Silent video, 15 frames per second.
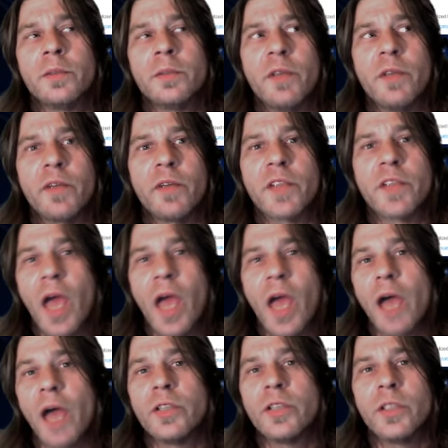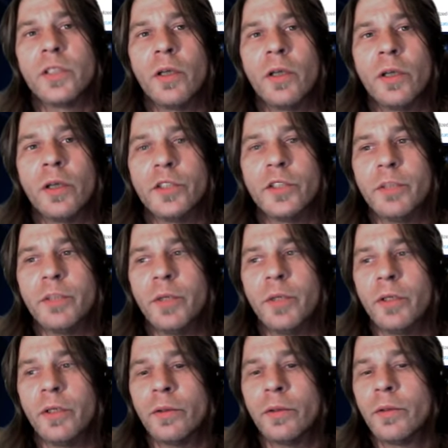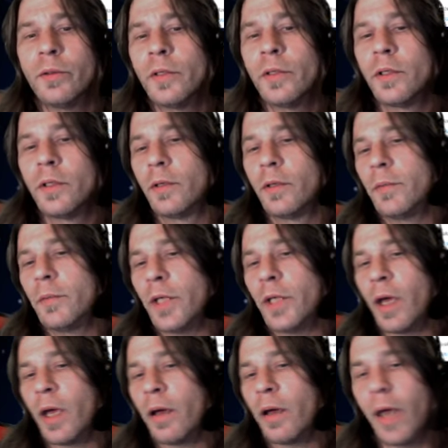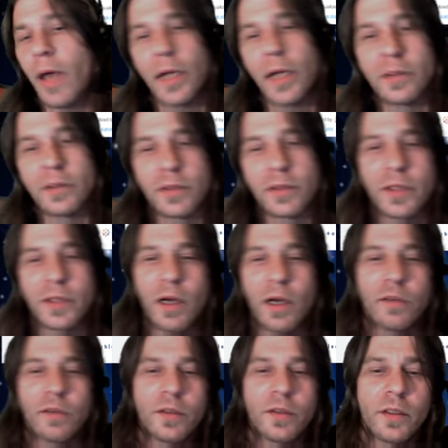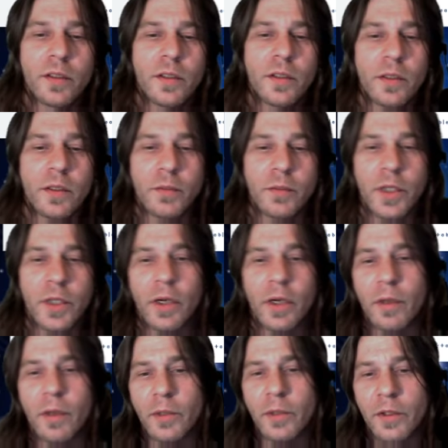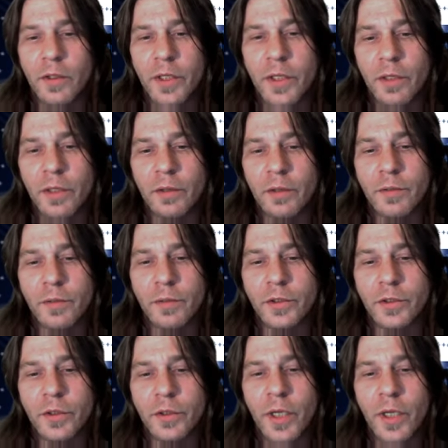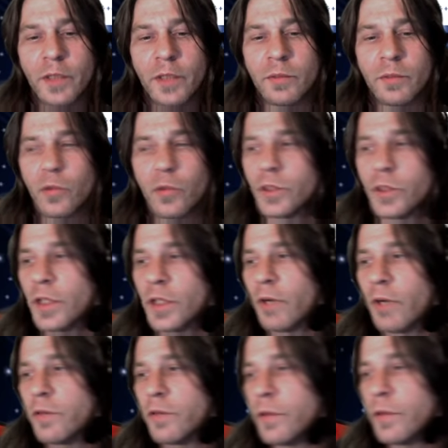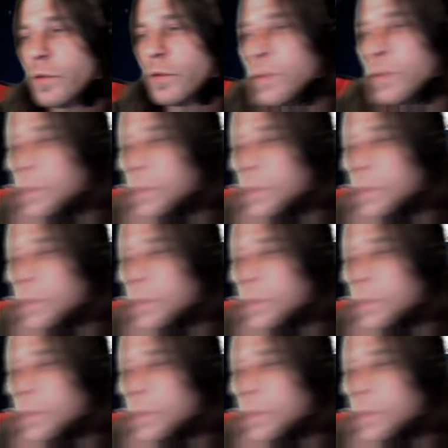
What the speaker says: Safex cache, on your CPU. But yeah, excellent stuff. But yeah, I'm going to look here, show you guys some more stuff too.